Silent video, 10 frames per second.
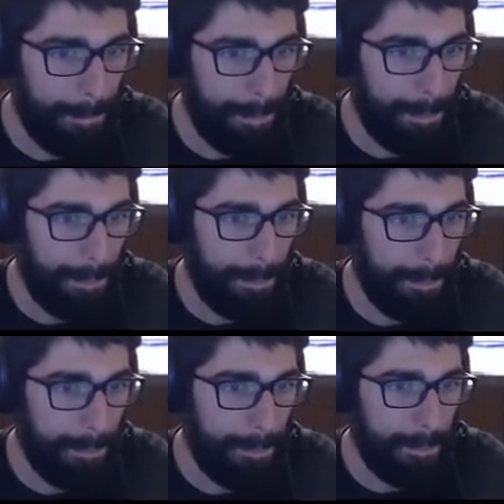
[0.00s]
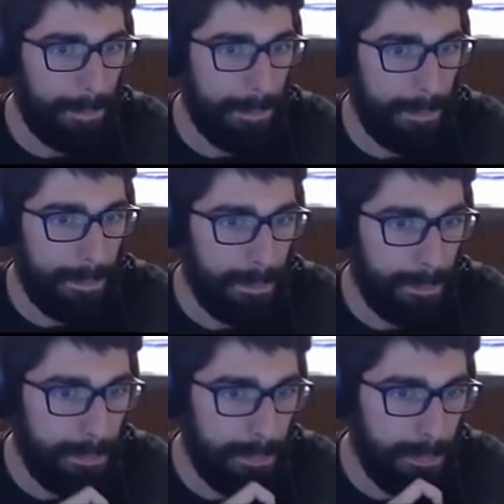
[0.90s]

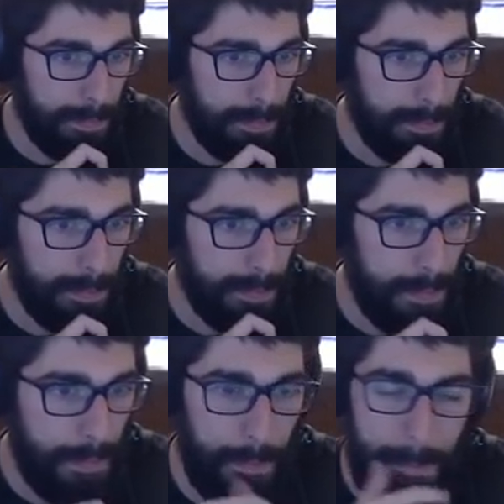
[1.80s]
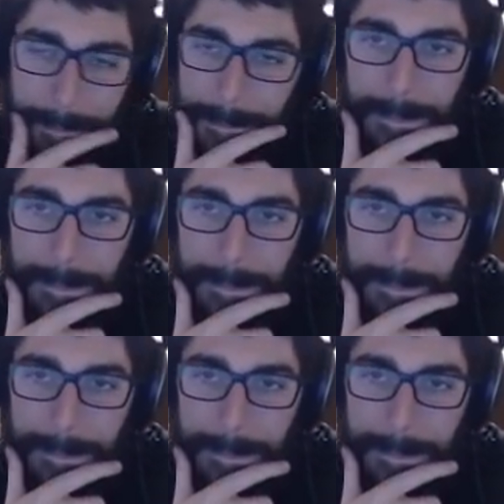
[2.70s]
Nobody speaks.